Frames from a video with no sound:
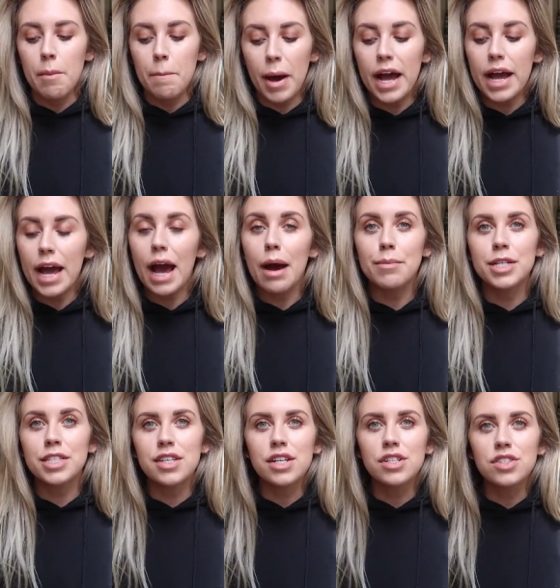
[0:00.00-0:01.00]
by
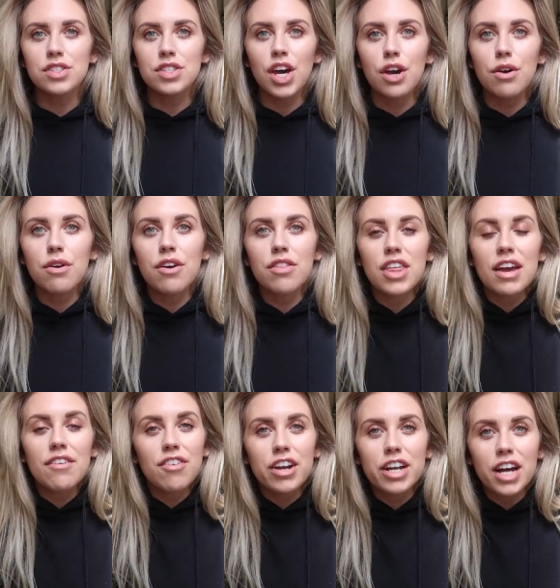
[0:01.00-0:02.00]
Amazon. So they
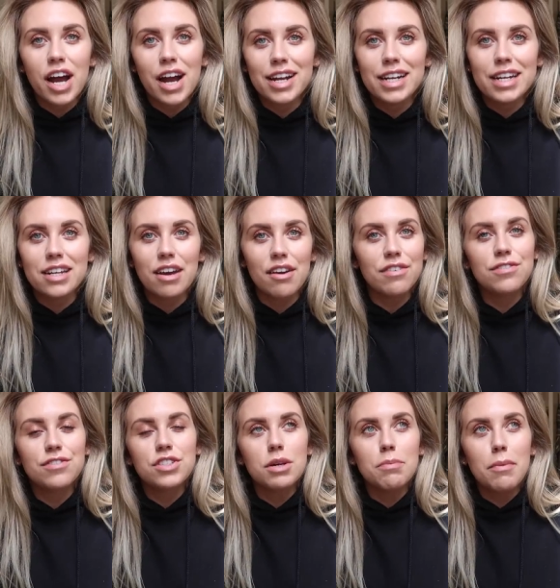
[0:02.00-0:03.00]
very kindly
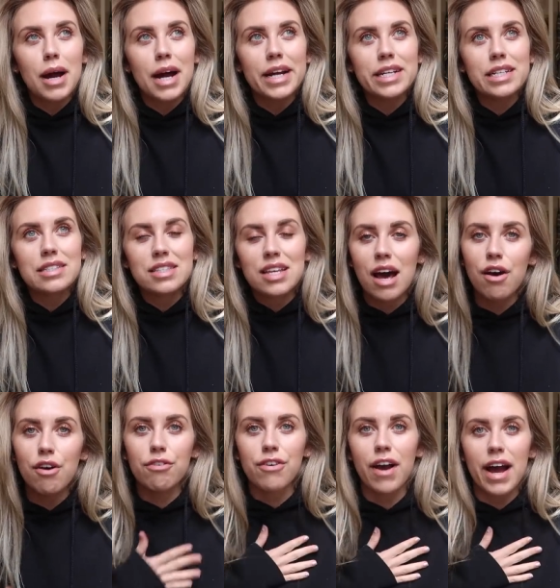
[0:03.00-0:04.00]
gift
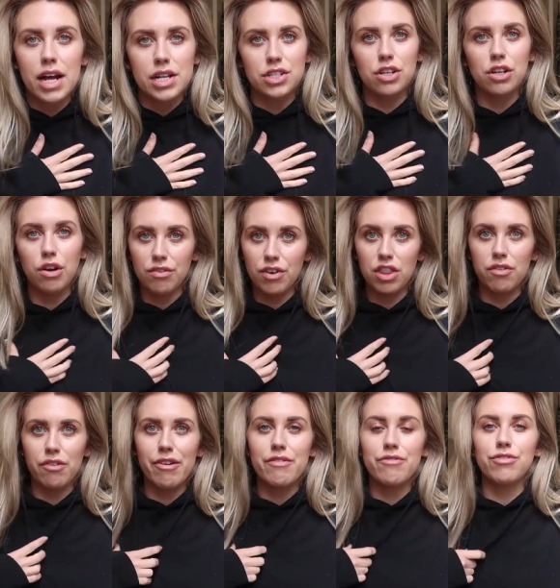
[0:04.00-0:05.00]
myself and a lot of other
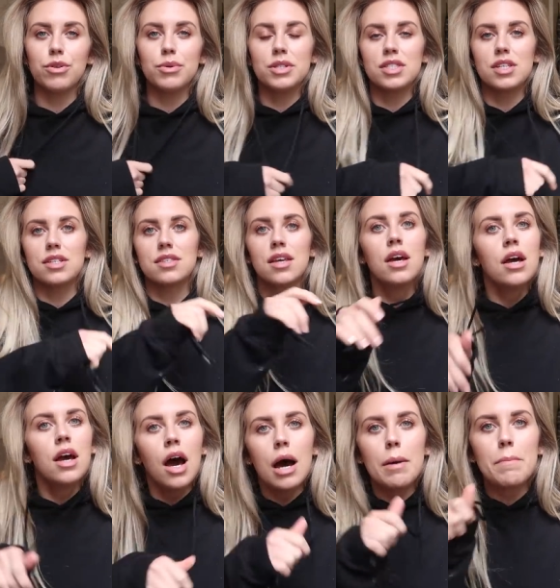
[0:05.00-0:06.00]
influencers
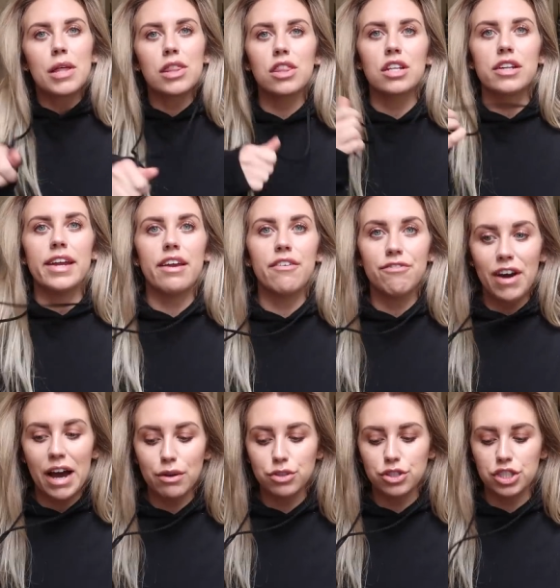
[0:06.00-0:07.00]
a monthly
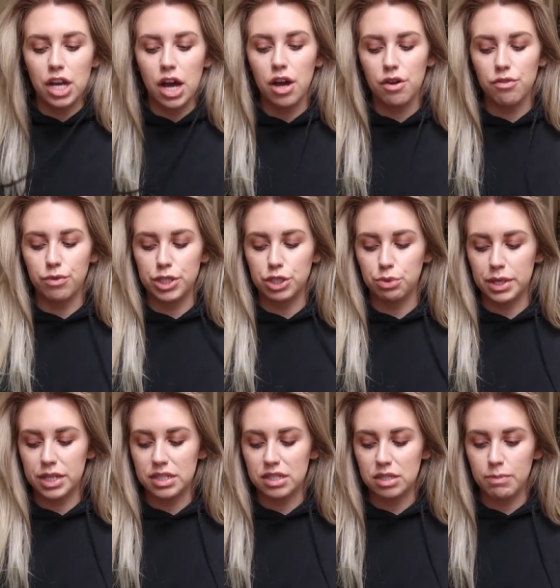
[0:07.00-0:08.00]
voucher of which we
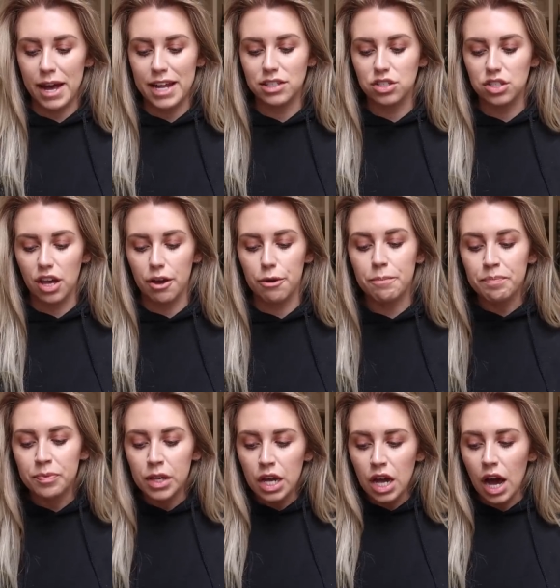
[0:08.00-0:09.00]
can spend. So
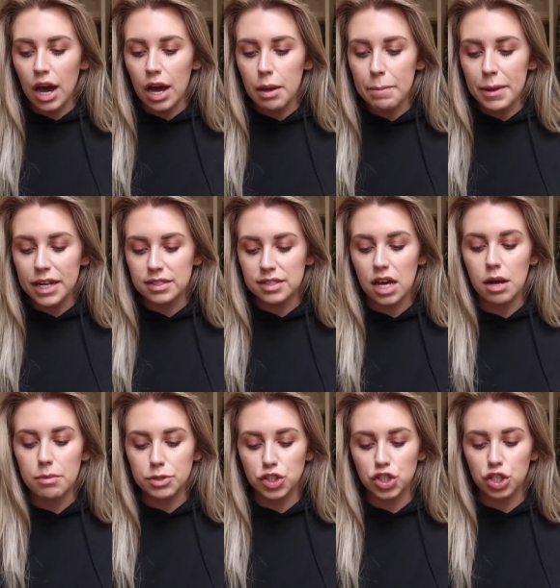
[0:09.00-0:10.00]
I picked
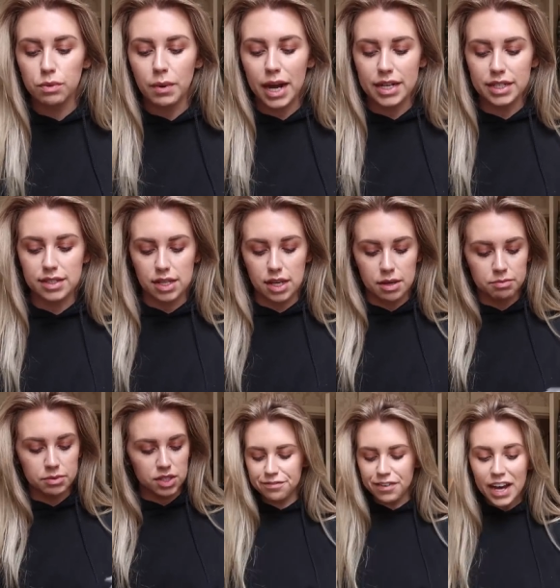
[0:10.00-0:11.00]
up two
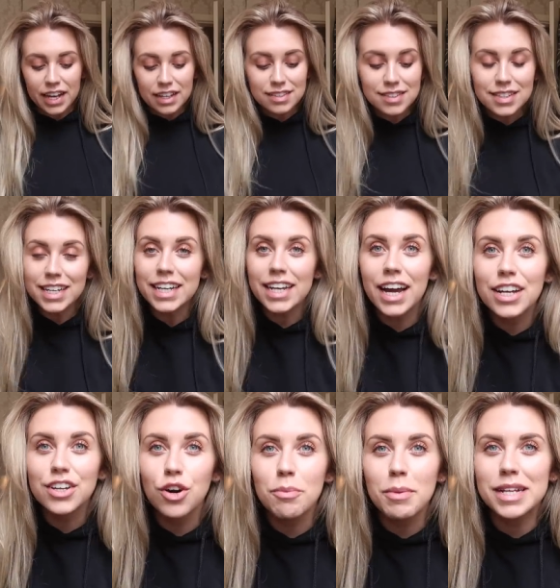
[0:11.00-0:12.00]
items. Firstly, I
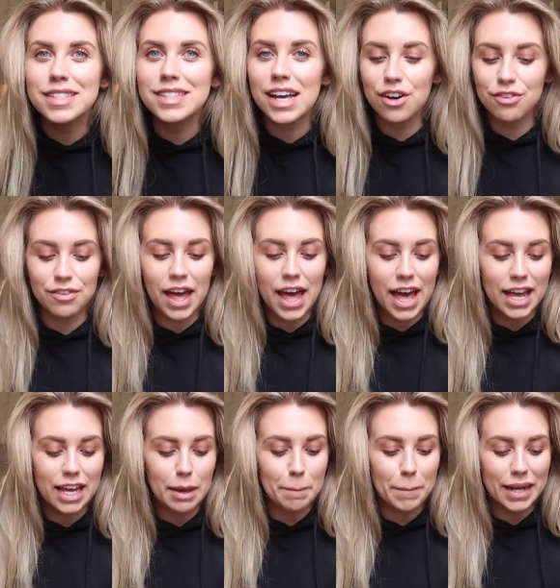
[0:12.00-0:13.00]
got myself
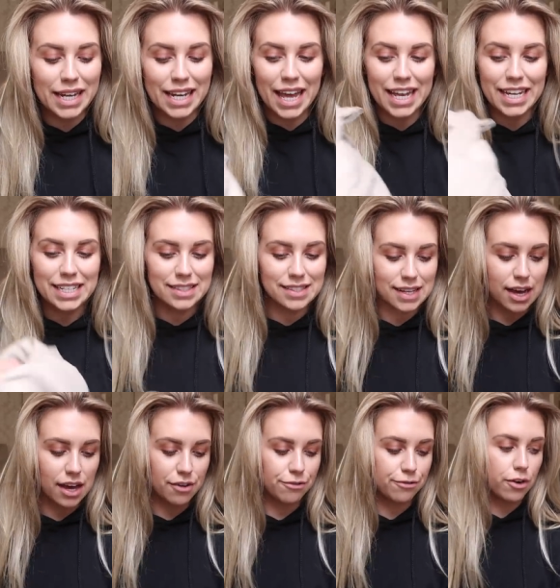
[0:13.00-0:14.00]
a
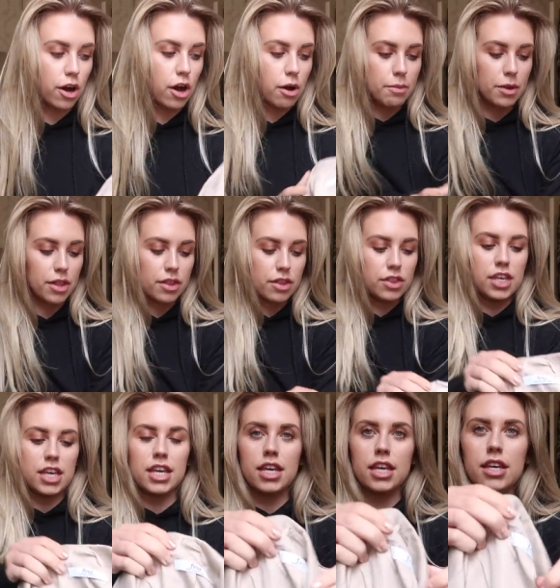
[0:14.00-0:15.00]
blazer from
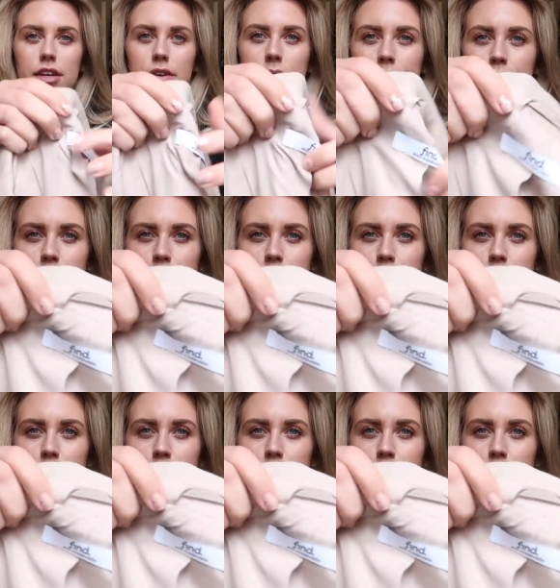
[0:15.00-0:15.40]
the